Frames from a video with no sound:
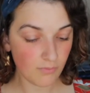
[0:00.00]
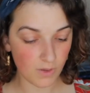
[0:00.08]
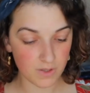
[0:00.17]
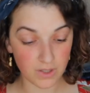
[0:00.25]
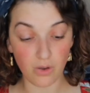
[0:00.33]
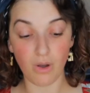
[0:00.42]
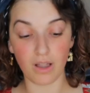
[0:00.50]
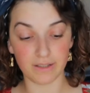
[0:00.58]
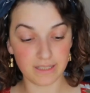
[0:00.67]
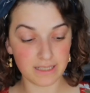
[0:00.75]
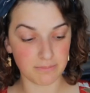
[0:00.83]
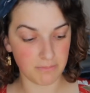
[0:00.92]
So I'll
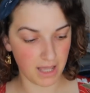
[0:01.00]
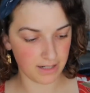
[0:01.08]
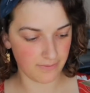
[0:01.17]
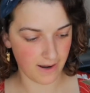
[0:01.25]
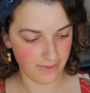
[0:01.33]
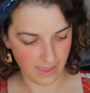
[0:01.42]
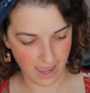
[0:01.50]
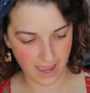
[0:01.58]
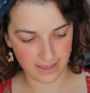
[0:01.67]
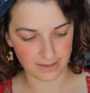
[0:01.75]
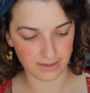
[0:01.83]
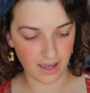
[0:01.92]
need to modify that.
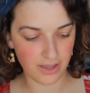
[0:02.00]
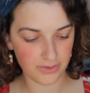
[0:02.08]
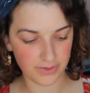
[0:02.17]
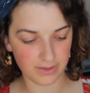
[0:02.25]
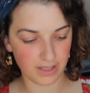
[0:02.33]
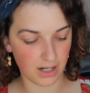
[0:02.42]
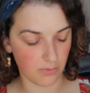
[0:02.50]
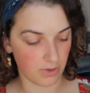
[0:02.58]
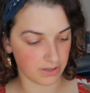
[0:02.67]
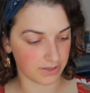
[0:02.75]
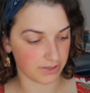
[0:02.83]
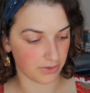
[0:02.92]
And then the other thing that I
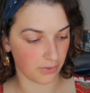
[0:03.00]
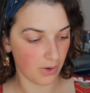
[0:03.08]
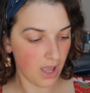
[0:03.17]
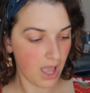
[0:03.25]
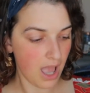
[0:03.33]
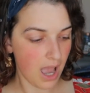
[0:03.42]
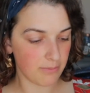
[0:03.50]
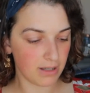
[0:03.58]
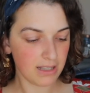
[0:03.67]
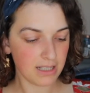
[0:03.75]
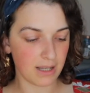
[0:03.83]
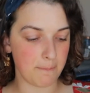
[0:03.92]
want to do, I'm
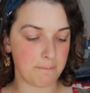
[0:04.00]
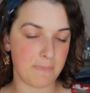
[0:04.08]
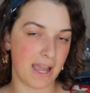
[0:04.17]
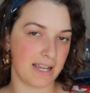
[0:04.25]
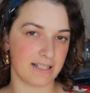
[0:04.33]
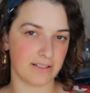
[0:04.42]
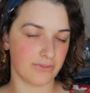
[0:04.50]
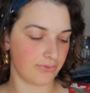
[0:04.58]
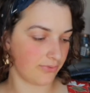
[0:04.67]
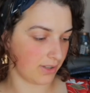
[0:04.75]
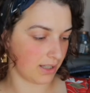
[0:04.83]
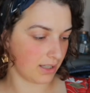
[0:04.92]
not like a massive
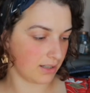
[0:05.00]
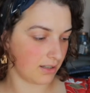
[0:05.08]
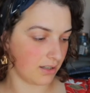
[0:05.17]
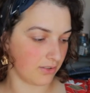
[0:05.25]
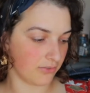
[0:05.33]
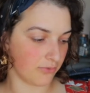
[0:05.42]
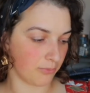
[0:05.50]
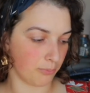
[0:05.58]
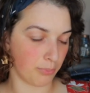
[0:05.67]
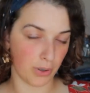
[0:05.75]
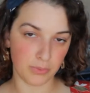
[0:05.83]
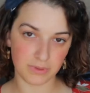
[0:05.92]
fan of boat